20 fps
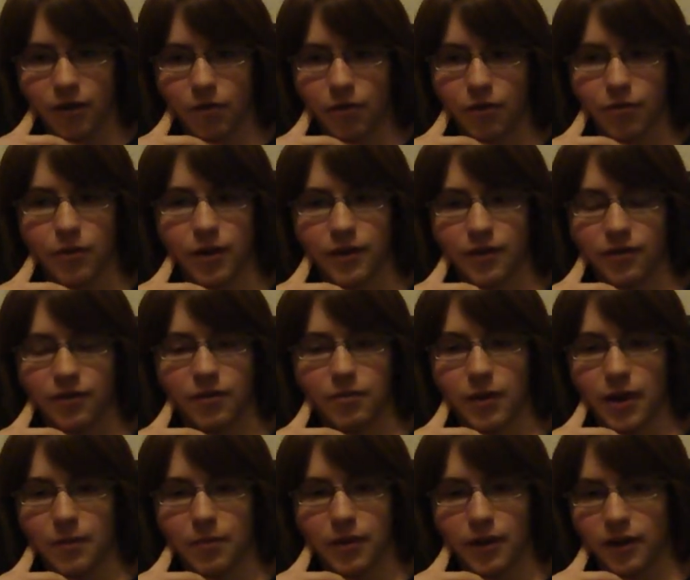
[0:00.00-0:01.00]
or otherwise it's in
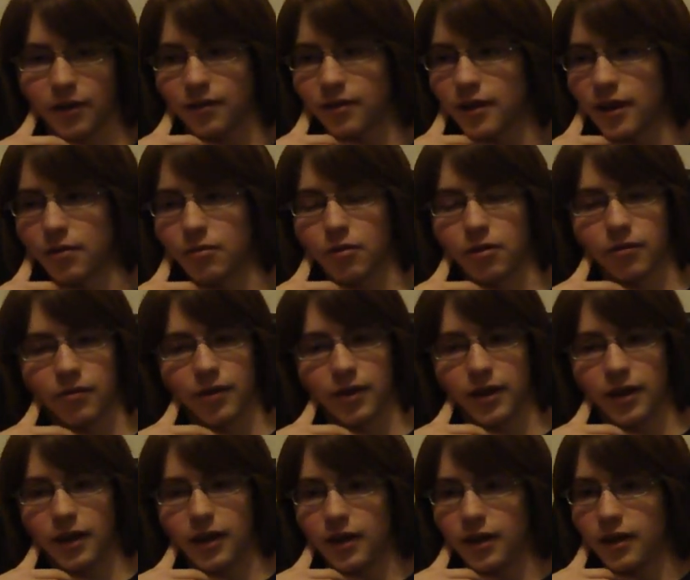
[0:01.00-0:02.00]
my opinion it's not worth
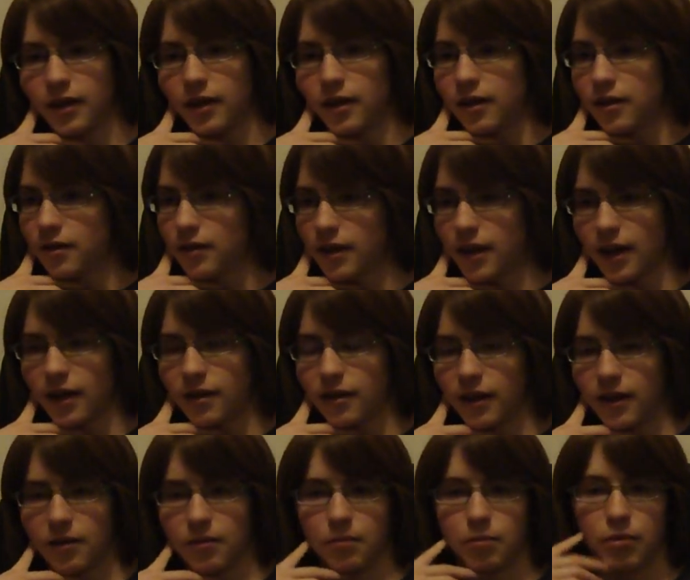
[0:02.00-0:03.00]
it to get
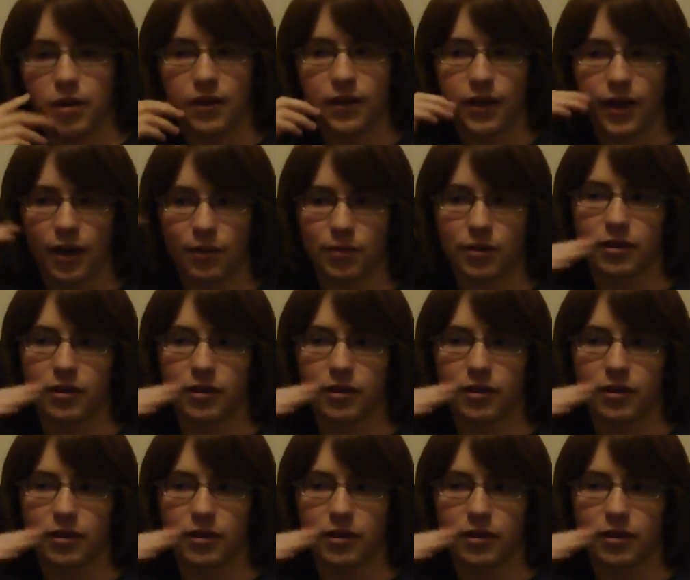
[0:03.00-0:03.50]
like play the games